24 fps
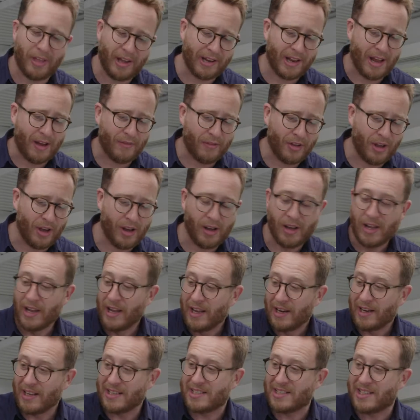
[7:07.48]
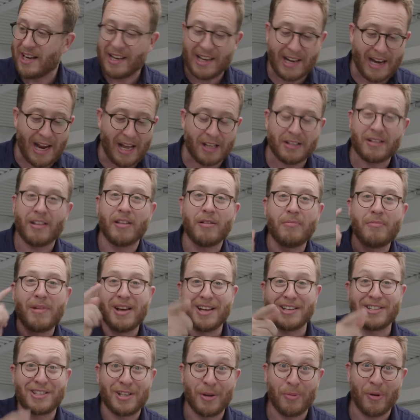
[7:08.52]
their caviar. Let's take it out to them
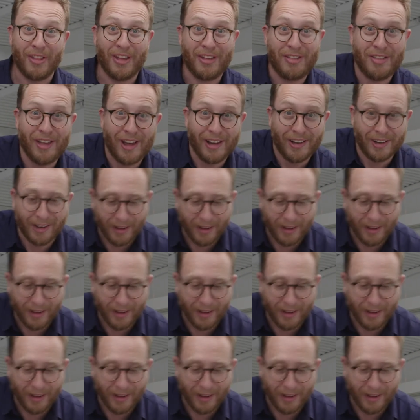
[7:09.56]
and see what they think.